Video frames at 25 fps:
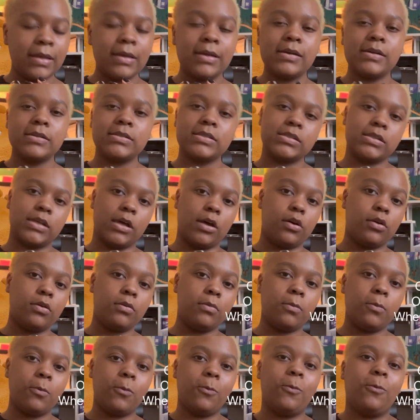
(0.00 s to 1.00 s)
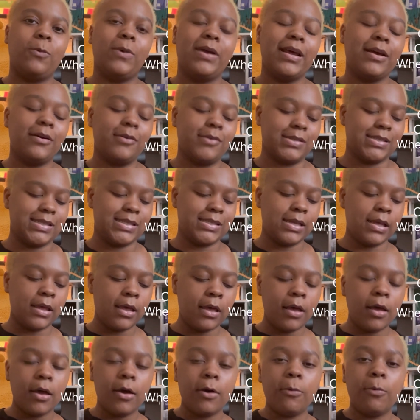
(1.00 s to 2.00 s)
So, what else?
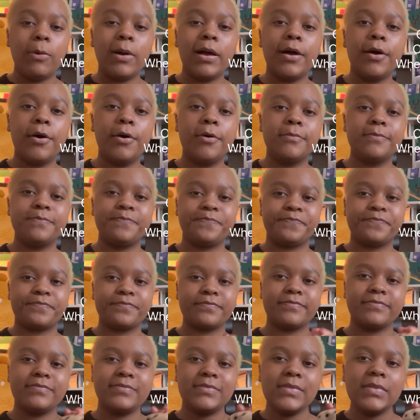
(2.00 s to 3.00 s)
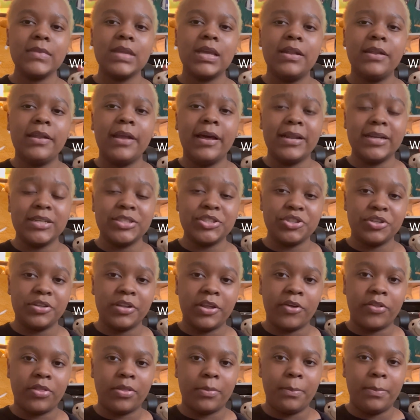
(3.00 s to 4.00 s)
Well, now that you
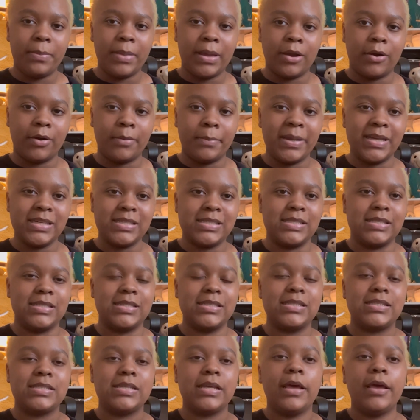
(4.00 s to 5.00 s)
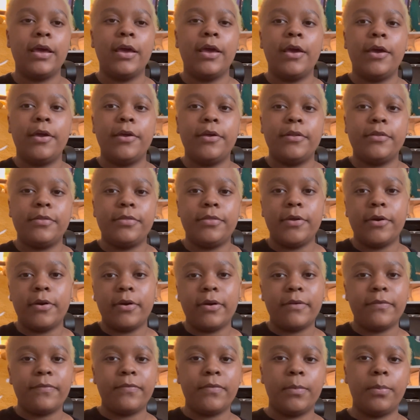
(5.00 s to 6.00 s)
know the bare basics, there are
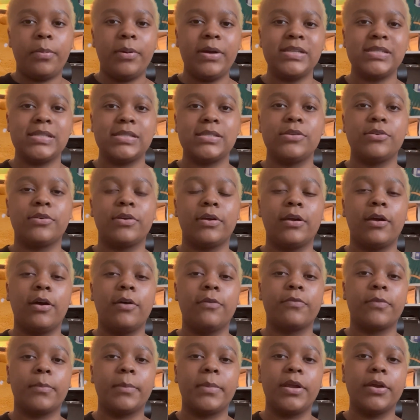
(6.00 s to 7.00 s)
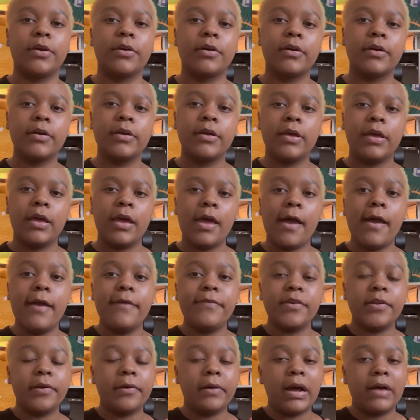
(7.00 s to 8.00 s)
a few places you can go from here. If
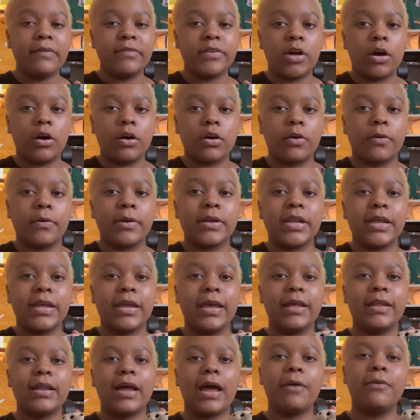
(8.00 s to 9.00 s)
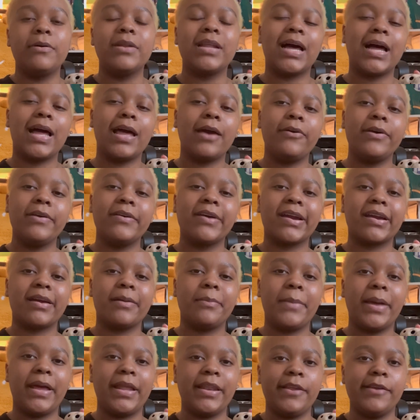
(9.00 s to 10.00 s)
you don't have an ocarina yet, I would highly
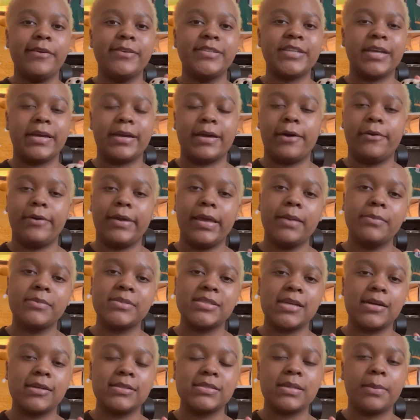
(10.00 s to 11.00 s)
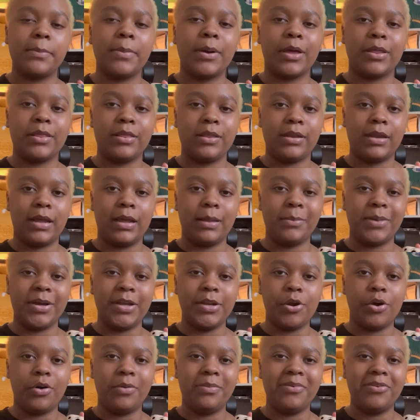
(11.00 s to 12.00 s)
recommend you check out Amazon to buy the Night by
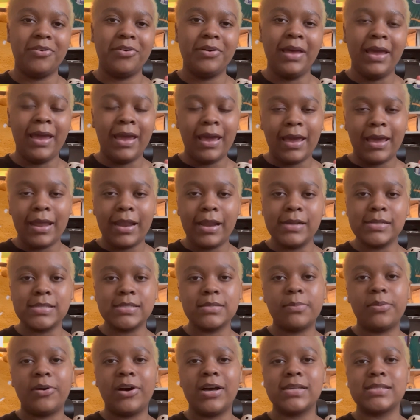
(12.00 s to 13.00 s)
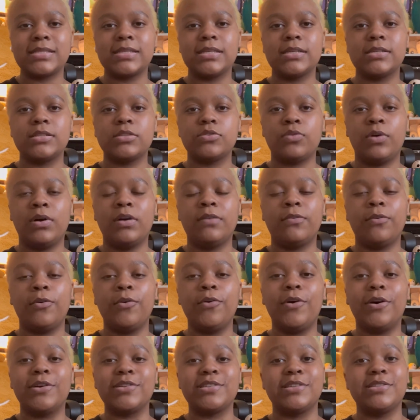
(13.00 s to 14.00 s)
Noble. It is a plastic 12-hole
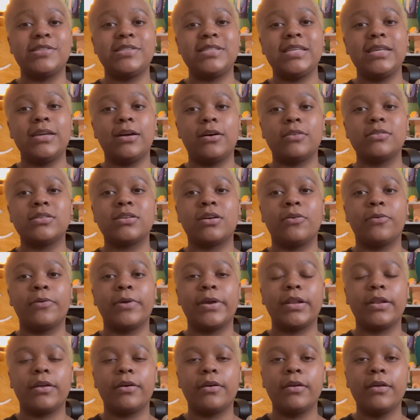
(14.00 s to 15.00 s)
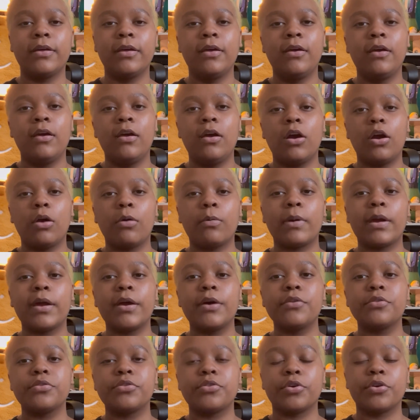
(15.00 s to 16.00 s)
Alto C ocarina,
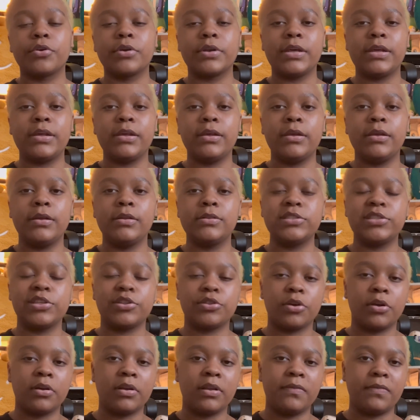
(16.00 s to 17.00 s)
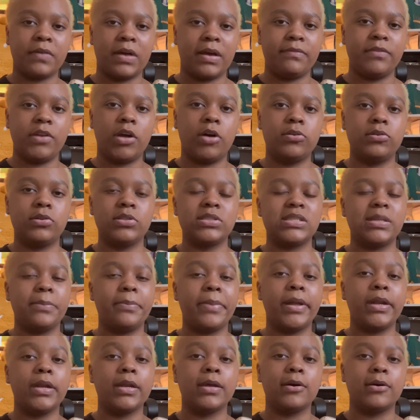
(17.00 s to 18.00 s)
around $30 to $35
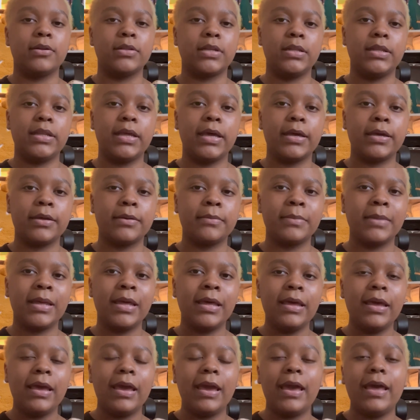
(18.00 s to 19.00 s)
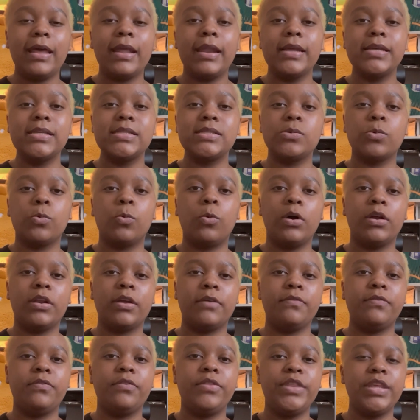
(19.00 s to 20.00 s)
depending on the day. It is one of
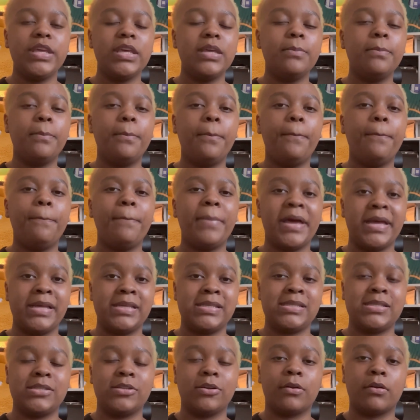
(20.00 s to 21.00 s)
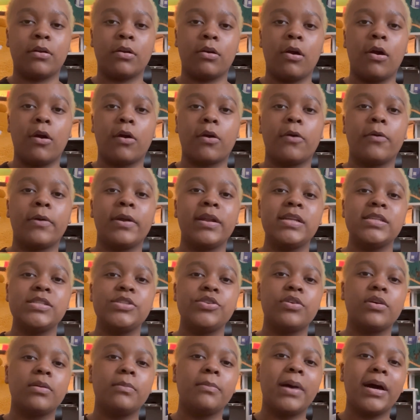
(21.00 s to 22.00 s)
the best starter ocarinas you
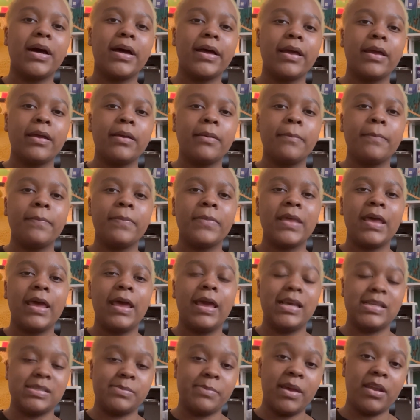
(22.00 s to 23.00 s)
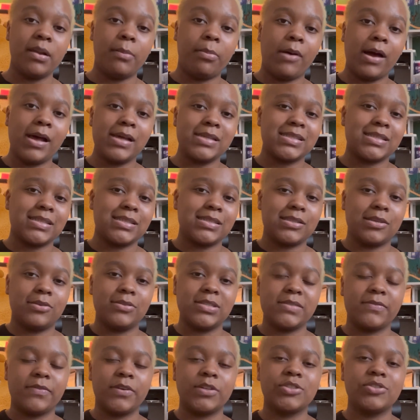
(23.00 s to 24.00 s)
can buy. It's made of plastic, so it's
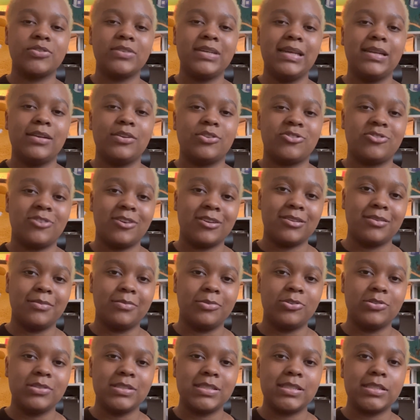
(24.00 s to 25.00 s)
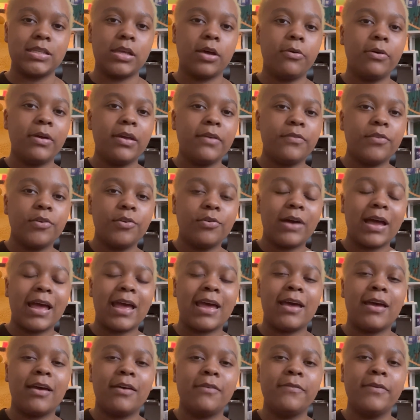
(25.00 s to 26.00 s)
virtually indestructible, so if you
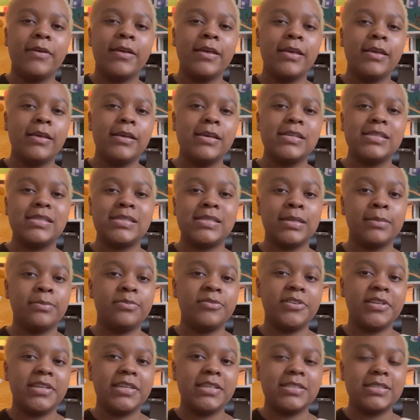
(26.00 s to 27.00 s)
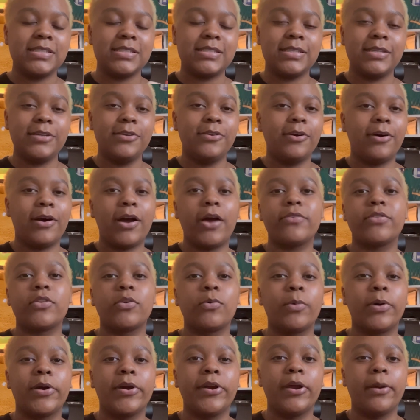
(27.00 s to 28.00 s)
have siblings, you don't have to
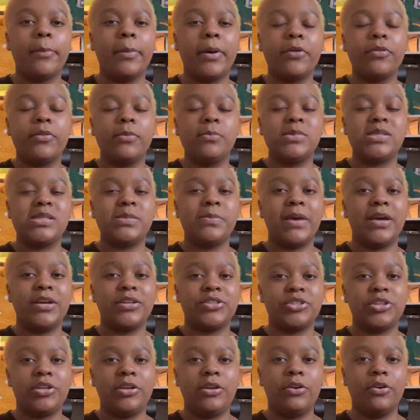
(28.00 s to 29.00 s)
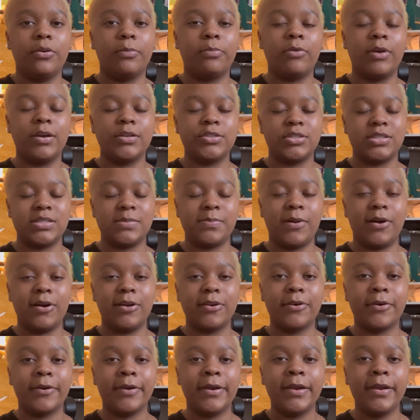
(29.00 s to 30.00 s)
worry about them smashing your precious
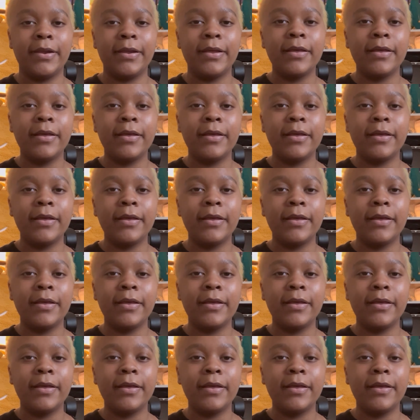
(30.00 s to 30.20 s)
pottery.